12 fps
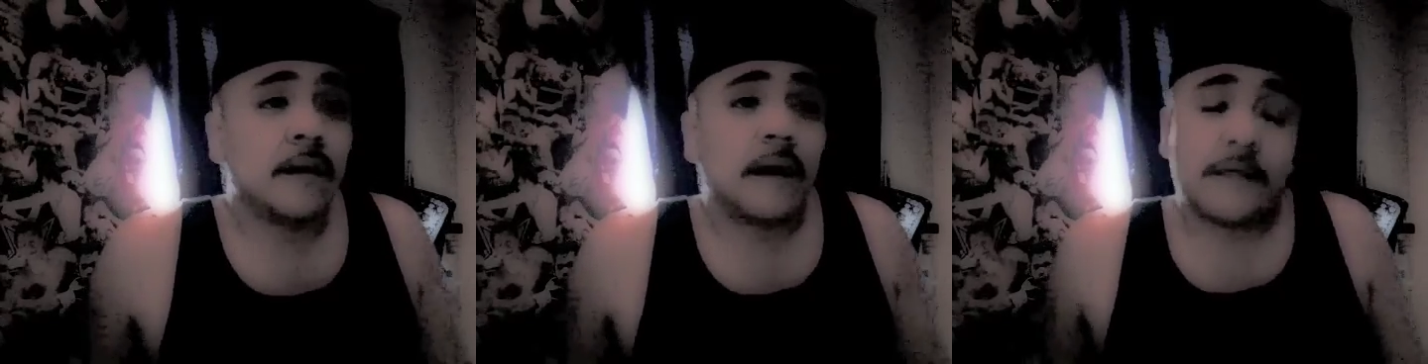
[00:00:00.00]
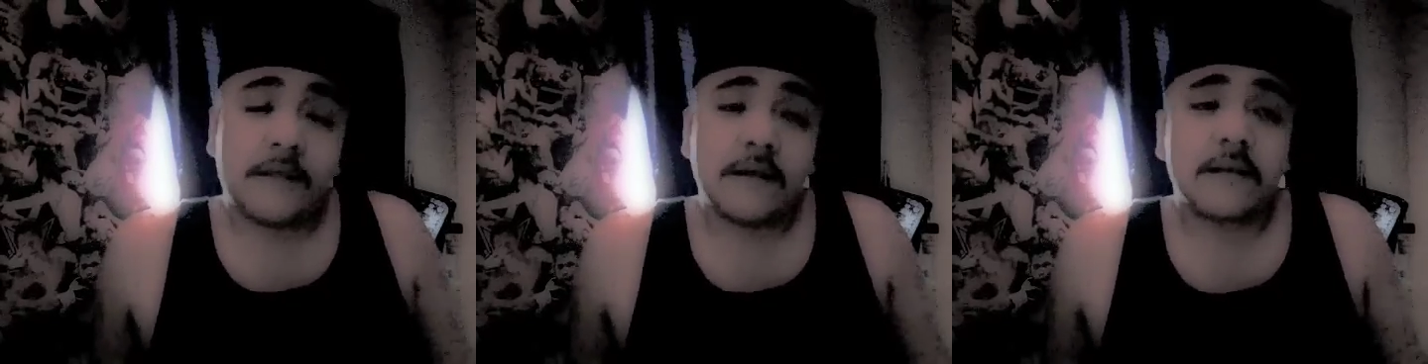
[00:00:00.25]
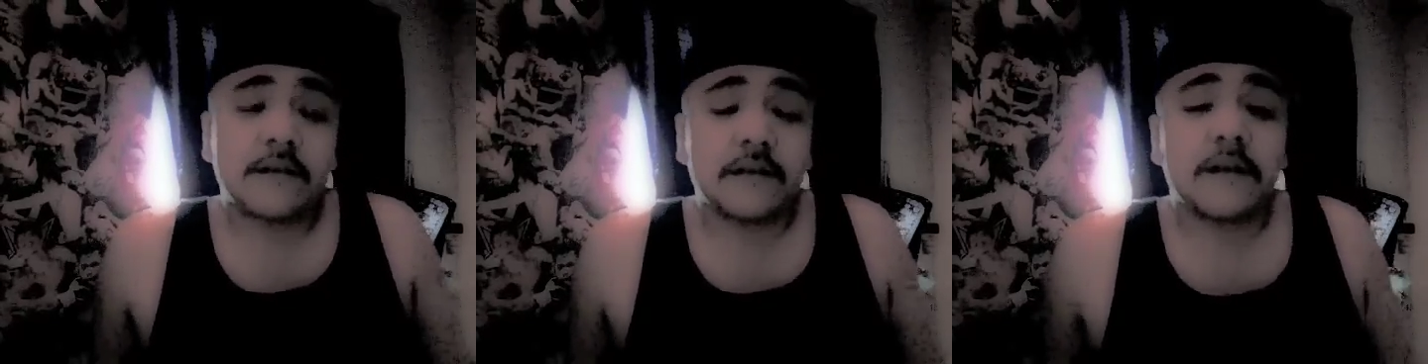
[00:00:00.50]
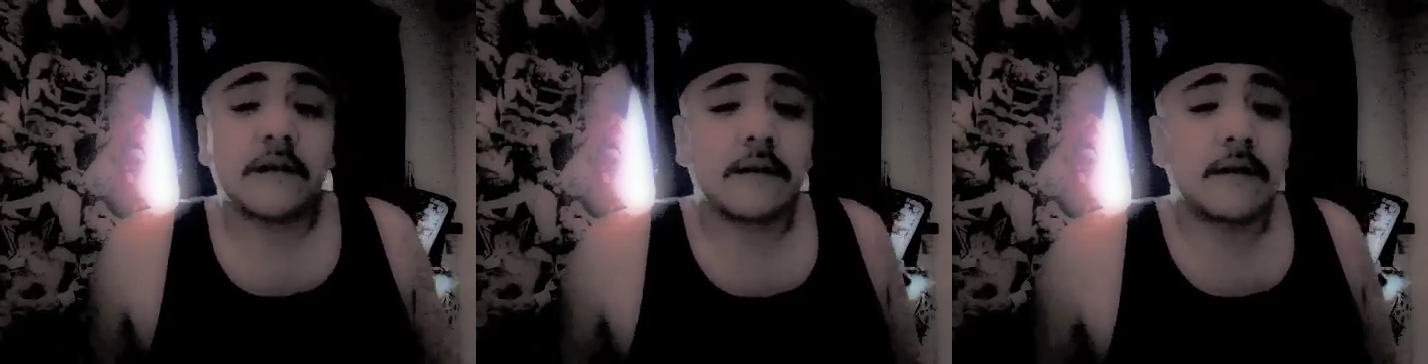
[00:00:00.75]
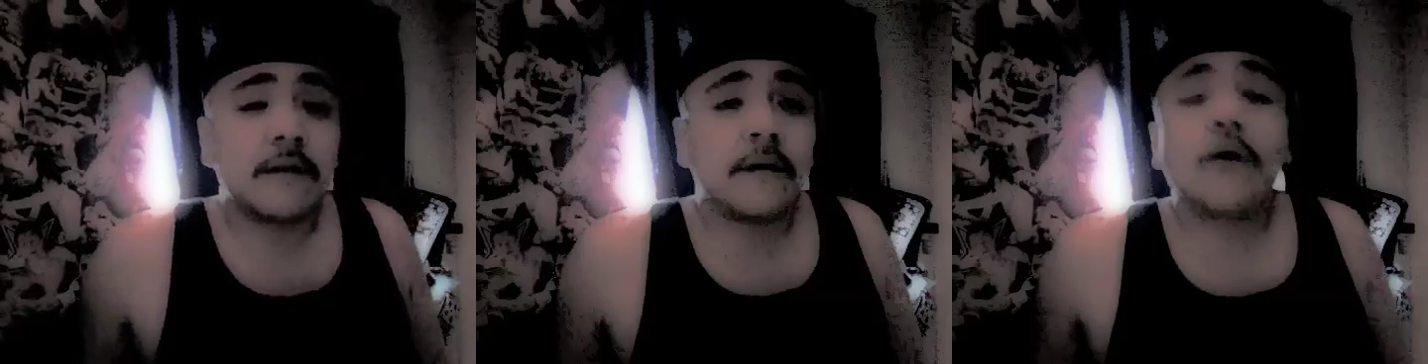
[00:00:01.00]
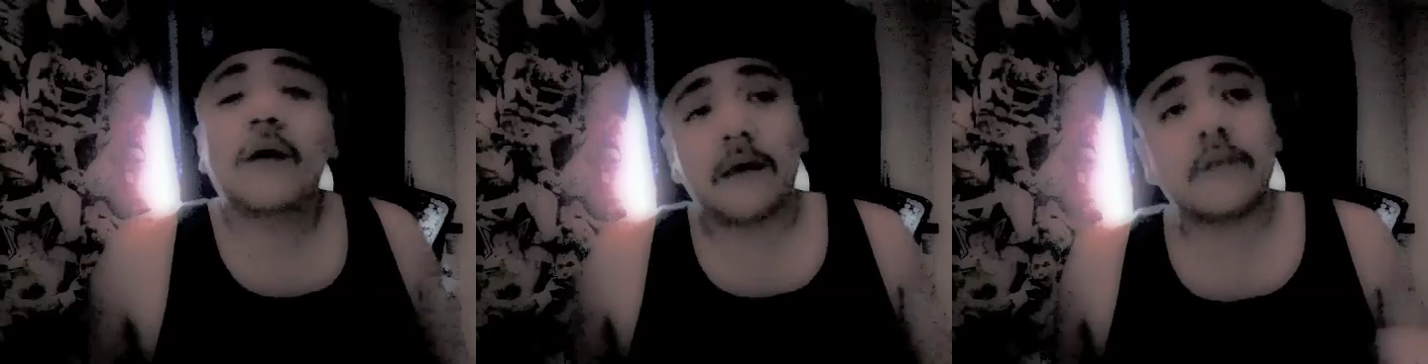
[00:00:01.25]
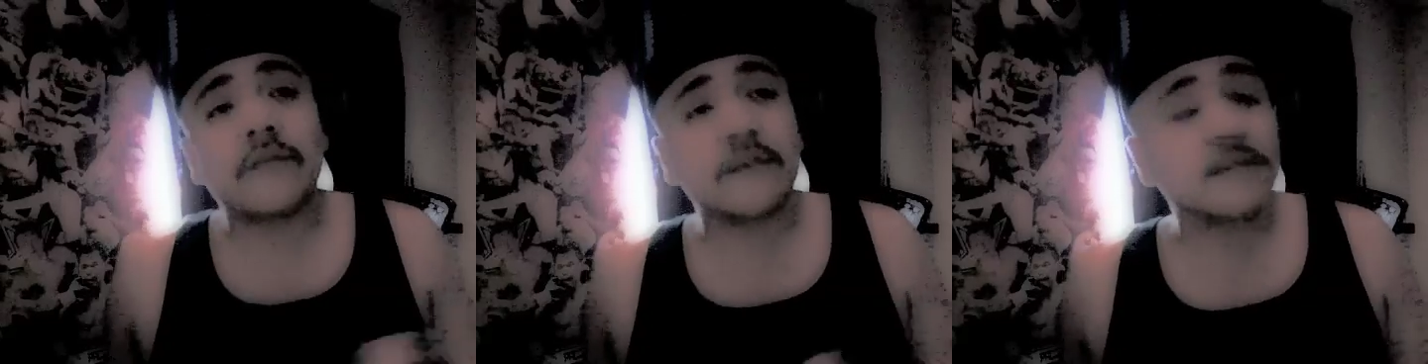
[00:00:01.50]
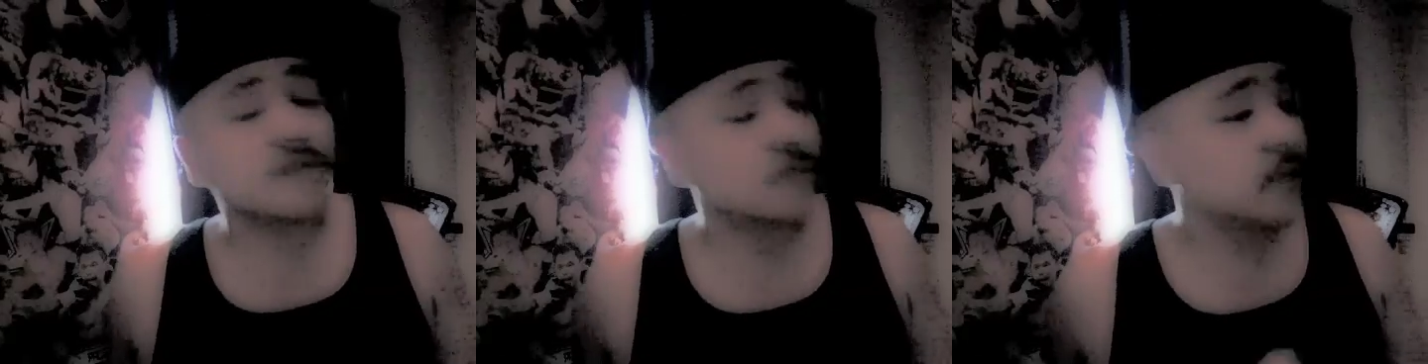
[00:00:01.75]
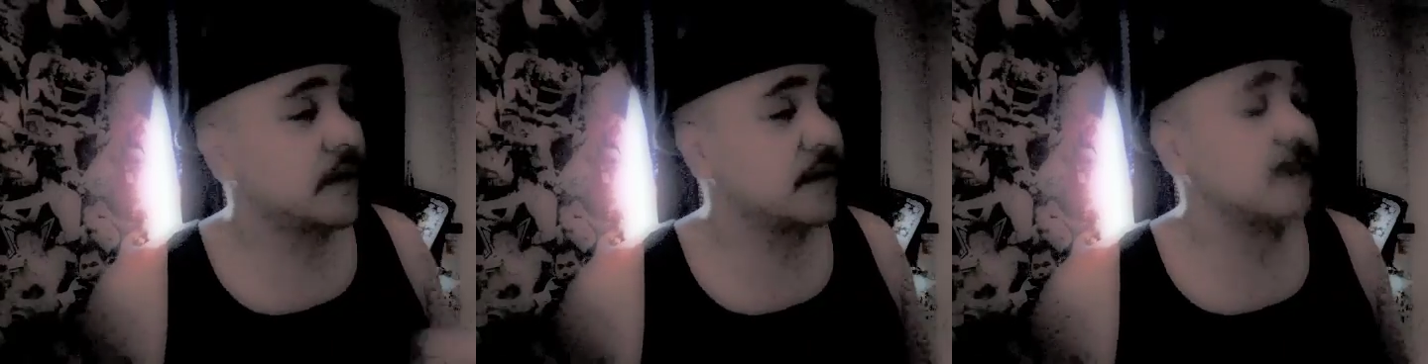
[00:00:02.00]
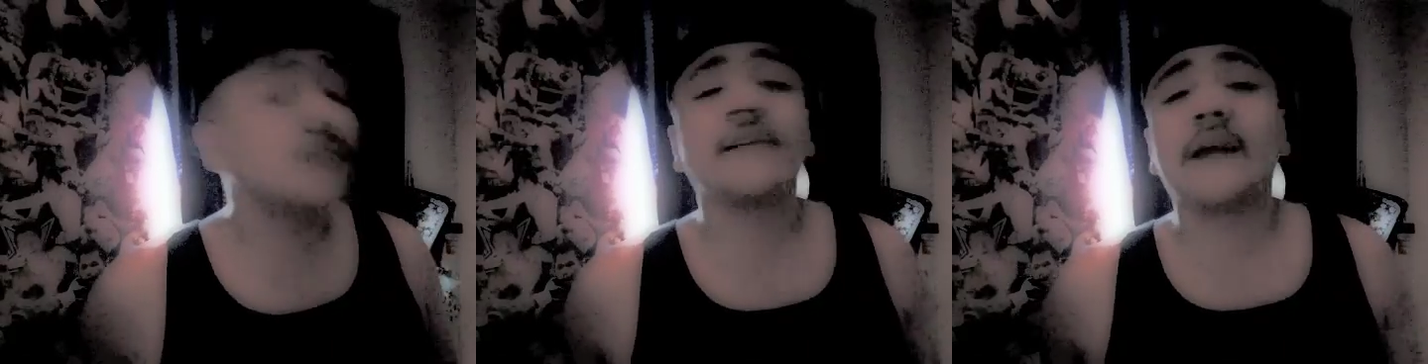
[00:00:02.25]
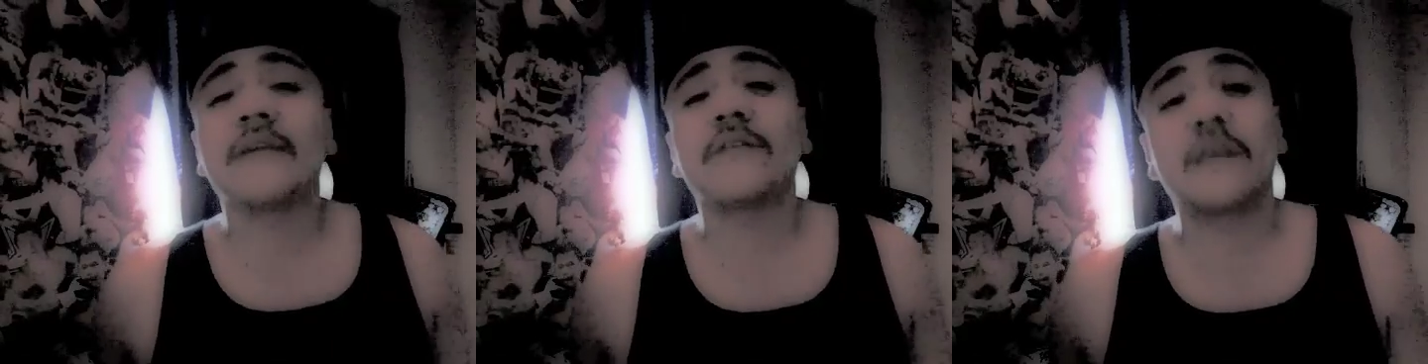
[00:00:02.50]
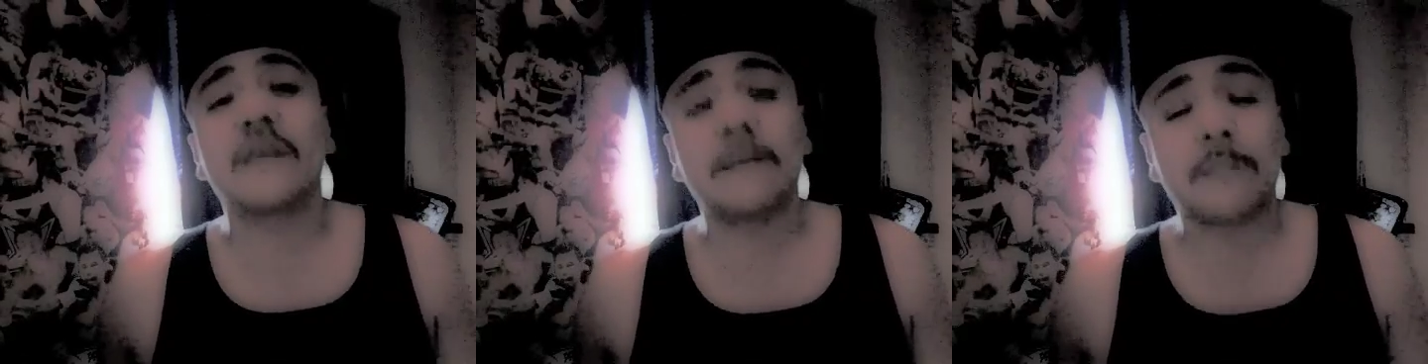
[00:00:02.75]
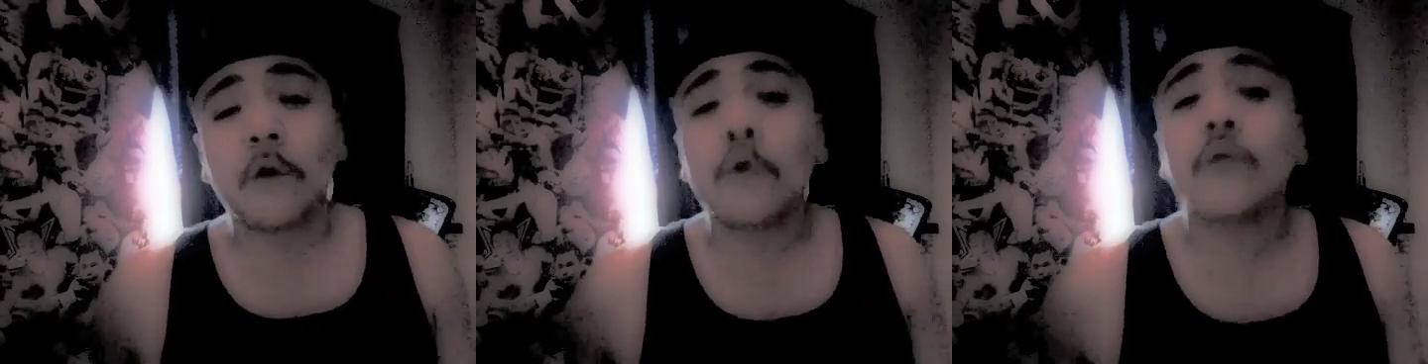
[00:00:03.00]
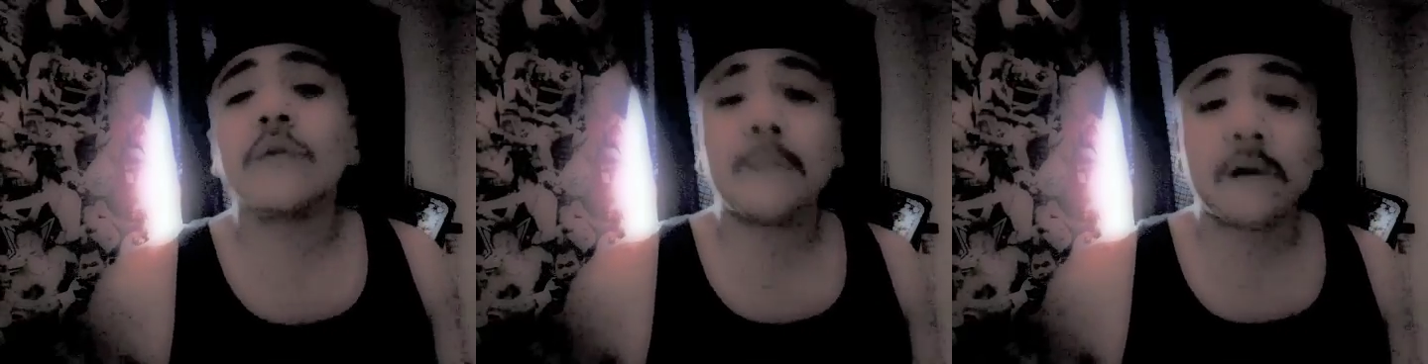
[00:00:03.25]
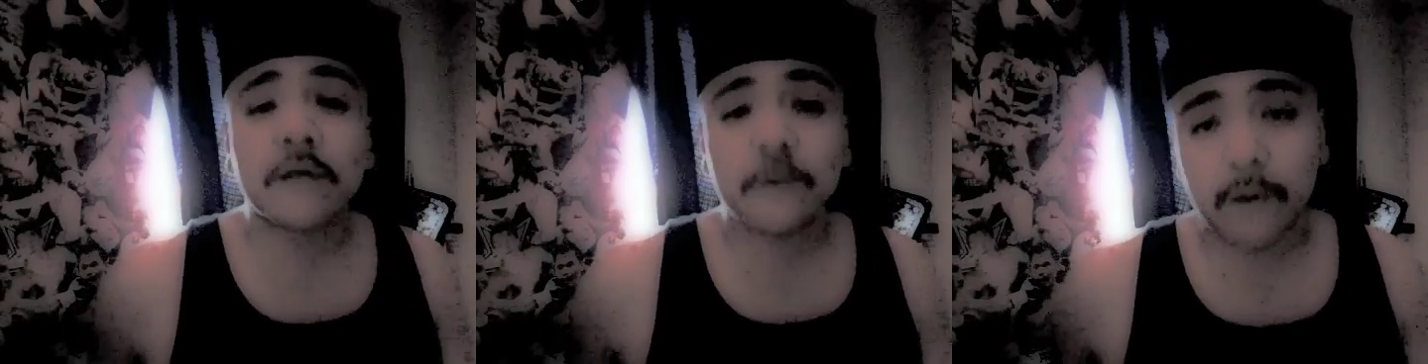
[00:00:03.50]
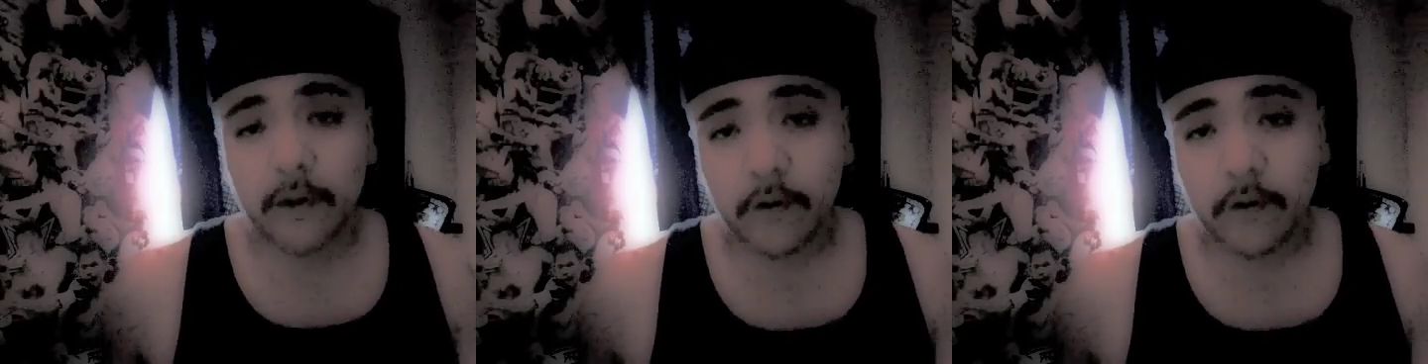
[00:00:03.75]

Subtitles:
I think he's gonna. Okay, this is what he's gonna have to keep Cotto in the middle of the ring.